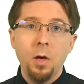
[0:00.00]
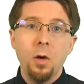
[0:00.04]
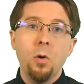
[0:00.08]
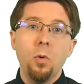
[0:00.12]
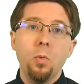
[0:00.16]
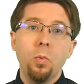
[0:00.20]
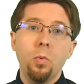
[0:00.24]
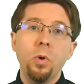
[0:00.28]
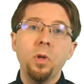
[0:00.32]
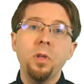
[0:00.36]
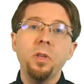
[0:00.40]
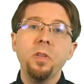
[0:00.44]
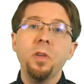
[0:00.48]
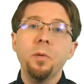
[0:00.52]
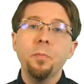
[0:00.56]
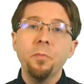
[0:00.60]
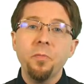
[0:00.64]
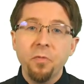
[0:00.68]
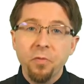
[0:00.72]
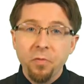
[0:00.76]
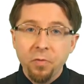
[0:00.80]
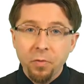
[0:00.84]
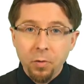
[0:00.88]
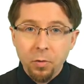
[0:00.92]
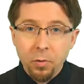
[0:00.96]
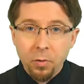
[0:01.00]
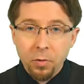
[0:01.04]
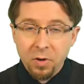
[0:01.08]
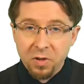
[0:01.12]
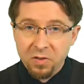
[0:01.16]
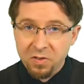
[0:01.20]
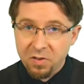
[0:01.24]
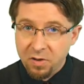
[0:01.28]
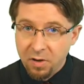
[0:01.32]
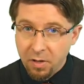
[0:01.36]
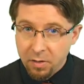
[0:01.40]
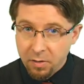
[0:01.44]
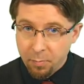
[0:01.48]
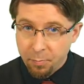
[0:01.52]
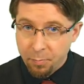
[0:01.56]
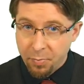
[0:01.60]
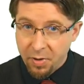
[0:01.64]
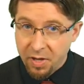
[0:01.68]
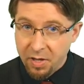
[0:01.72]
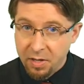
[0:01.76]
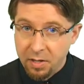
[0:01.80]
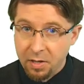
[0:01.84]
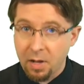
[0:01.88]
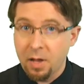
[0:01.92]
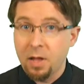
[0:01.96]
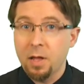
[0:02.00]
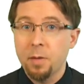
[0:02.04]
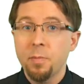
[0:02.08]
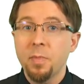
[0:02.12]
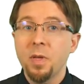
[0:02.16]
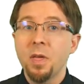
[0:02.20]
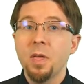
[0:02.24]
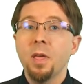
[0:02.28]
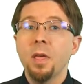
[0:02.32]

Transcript: William Froude is another big name.